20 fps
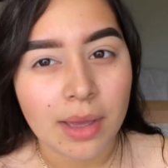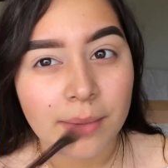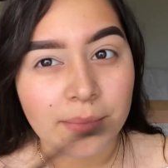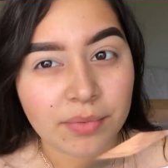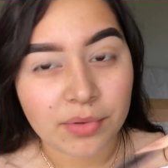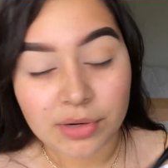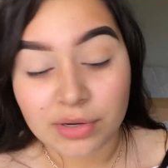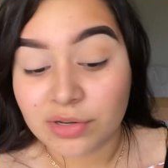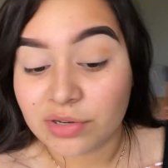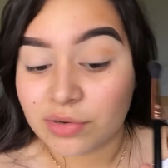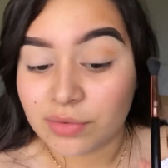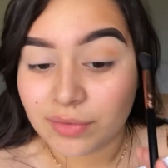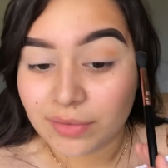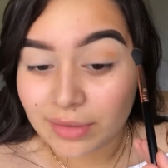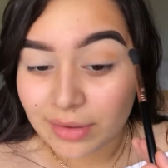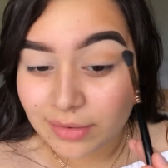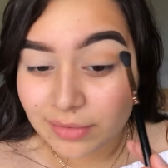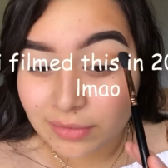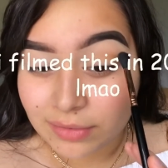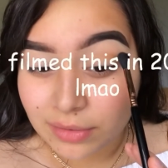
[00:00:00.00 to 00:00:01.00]
I'm pretty sure it was
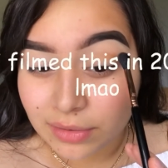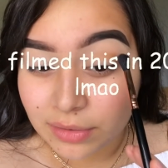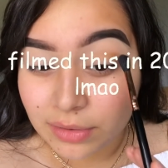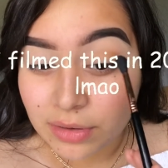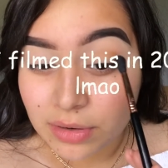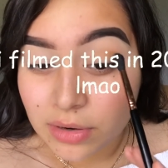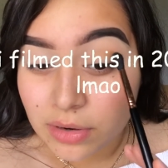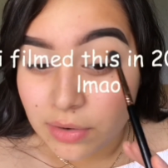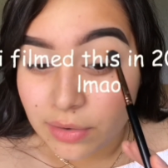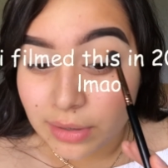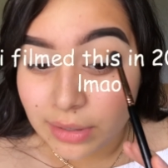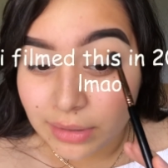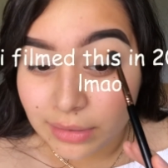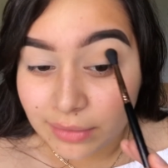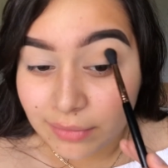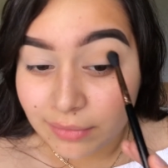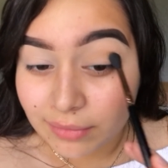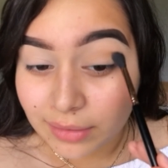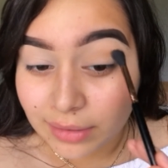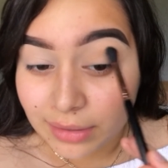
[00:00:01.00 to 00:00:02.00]
last year, or at
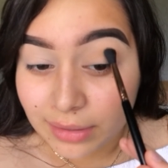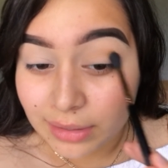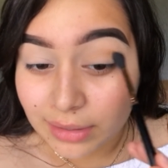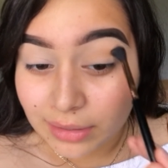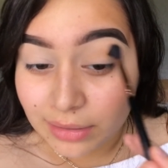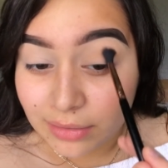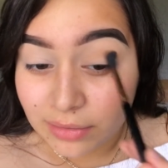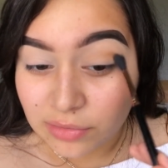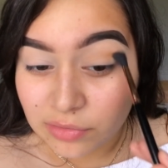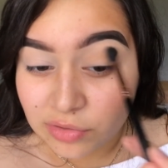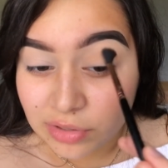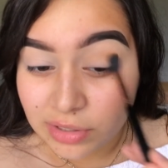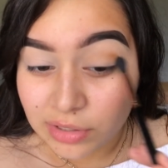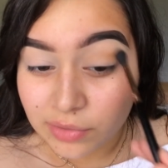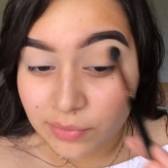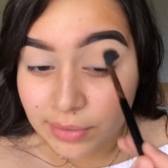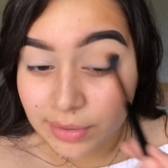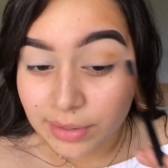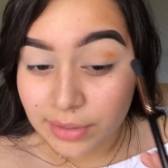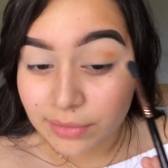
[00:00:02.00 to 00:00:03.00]
least like in
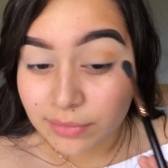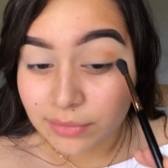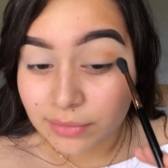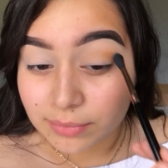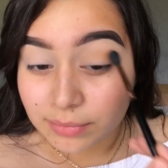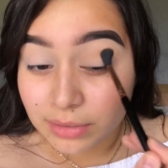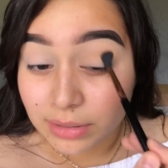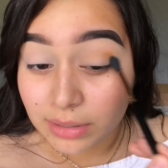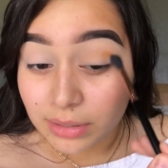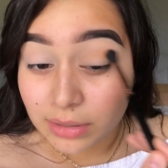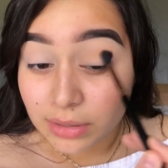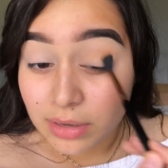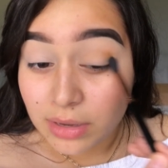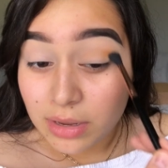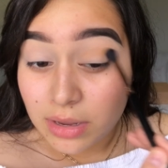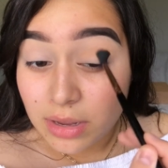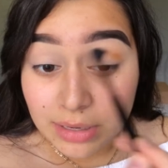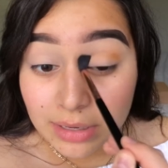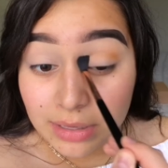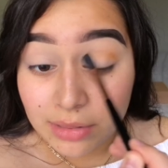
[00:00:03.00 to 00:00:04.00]
January or something.
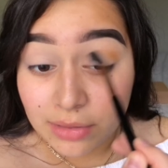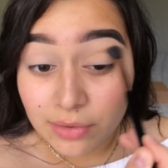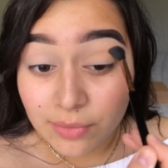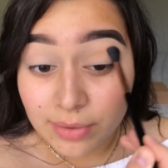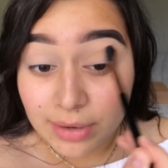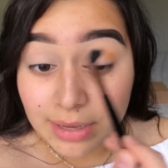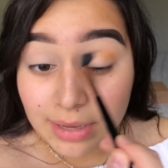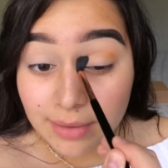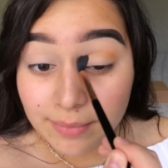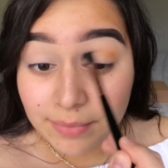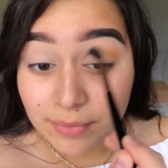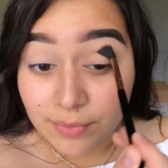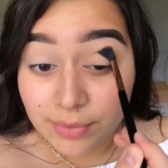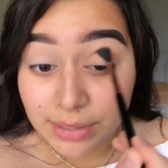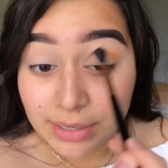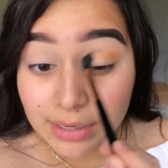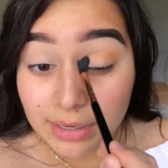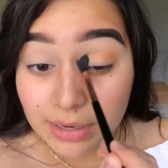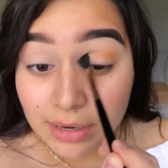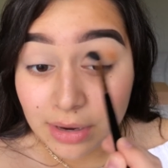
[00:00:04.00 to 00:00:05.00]
Either way, I've been
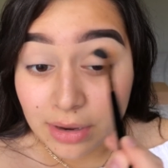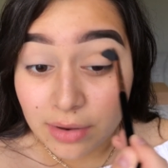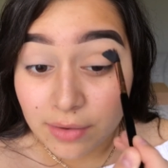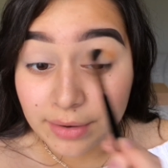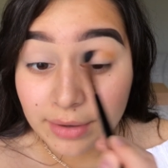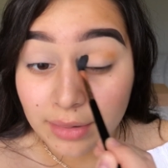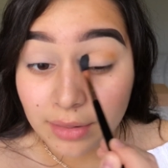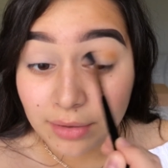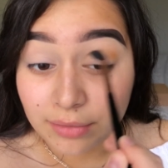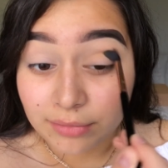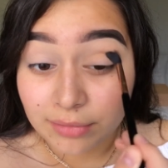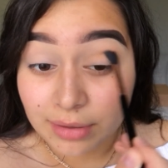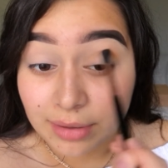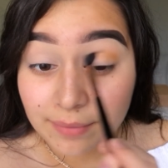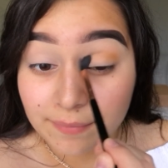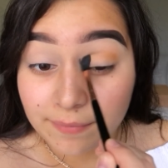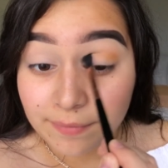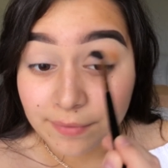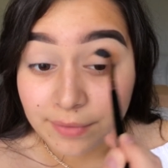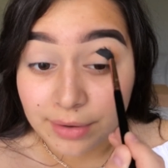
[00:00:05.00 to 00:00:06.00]
waiting a very long
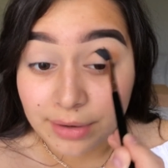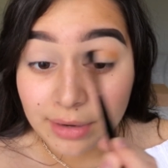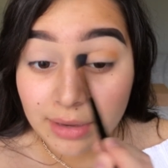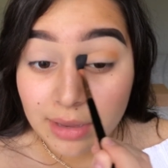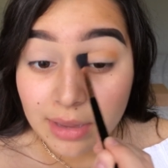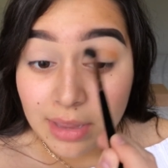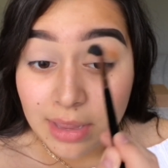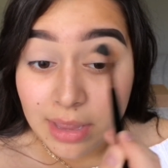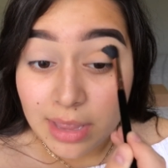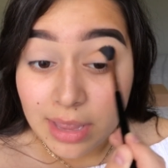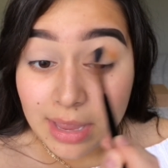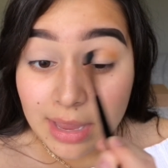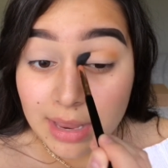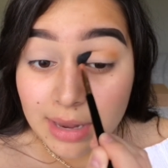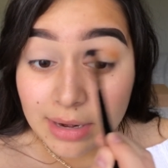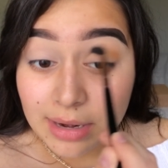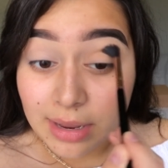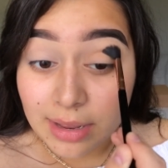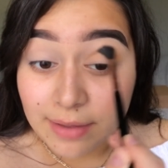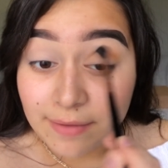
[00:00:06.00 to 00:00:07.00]
time for it,
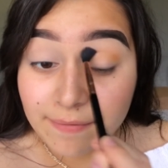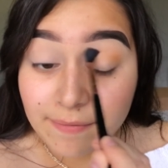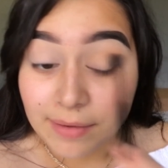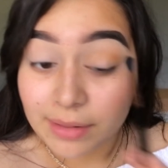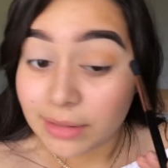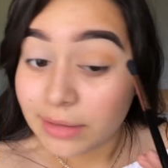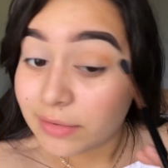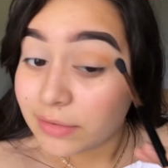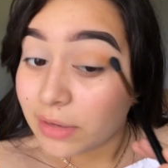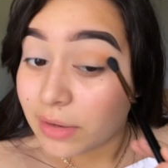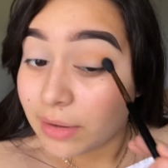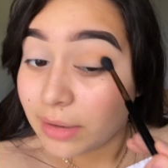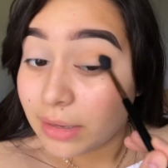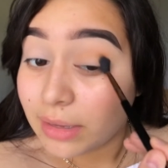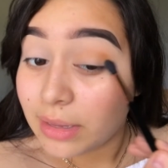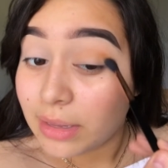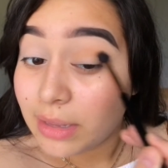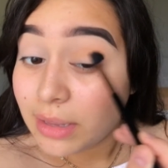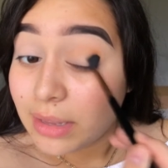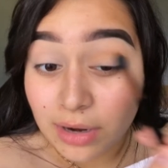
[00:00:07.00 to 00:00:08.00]
and I finally saw it.
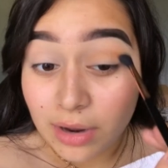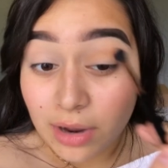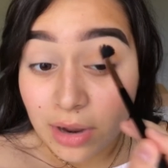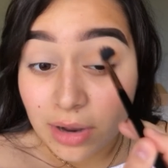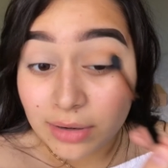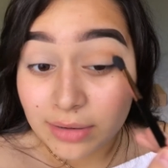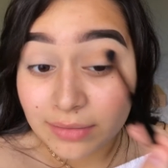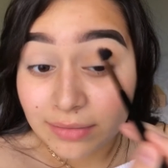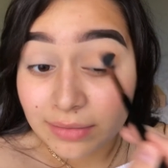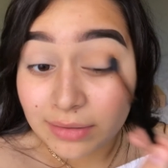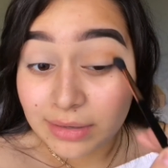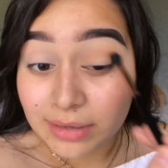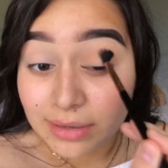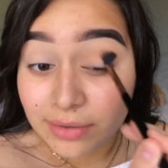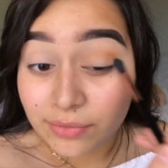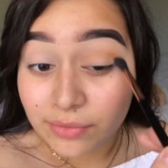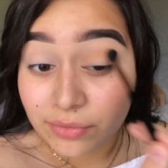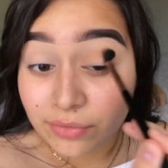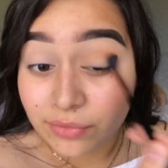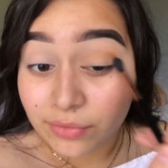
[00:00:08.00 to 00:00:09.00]
Honestly,
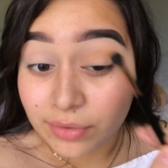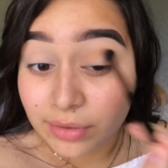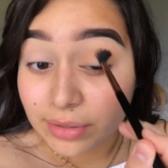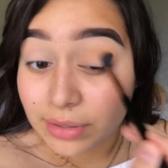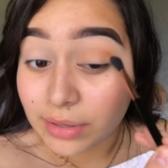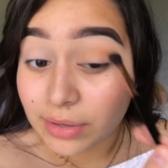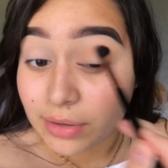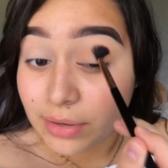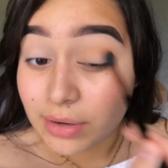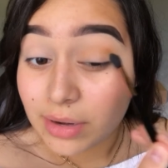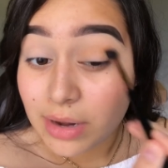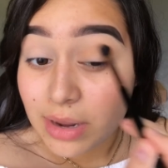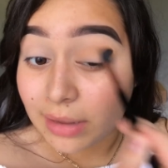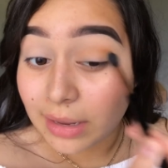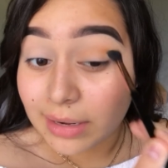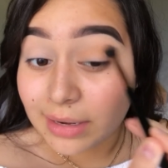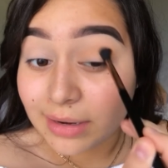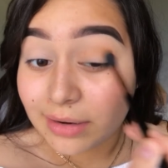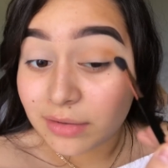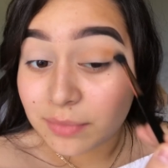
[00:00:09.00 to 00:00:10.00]
it was really good.
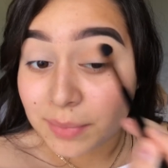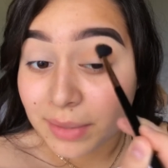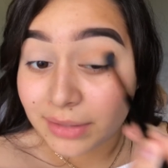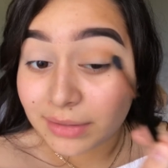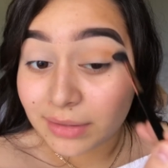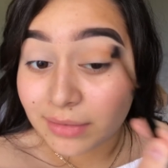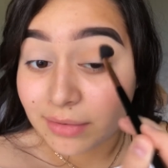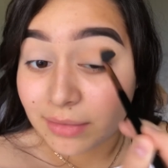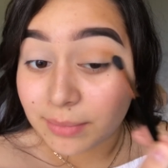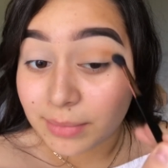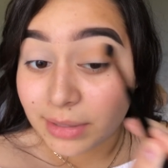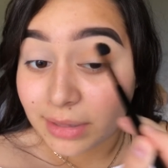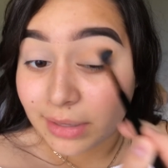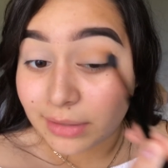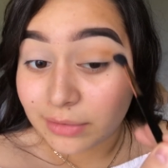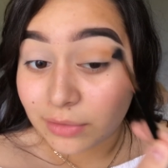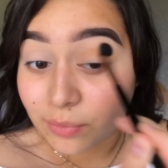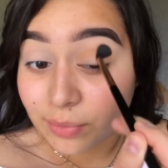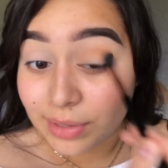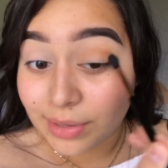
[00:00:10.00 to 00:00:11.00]
I didn't expect it to be
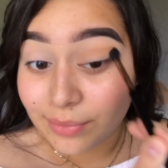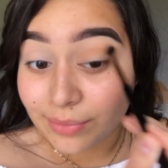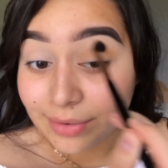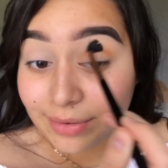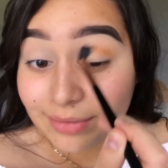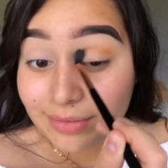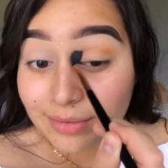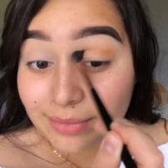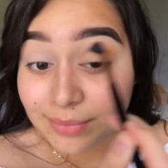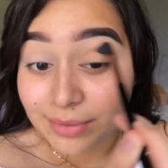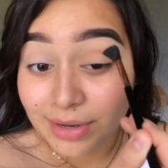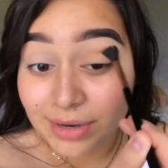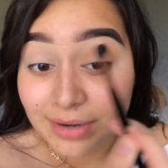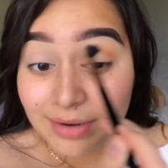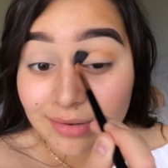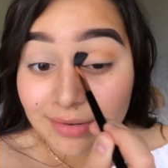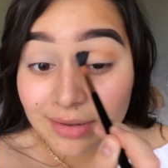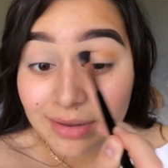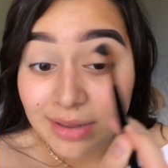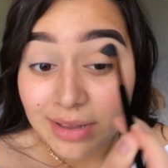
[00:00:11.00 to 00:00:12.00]
like the way it was, to be
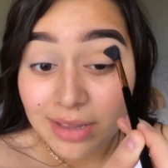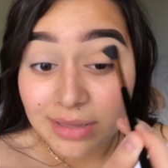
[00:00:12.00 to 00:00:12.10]
honest.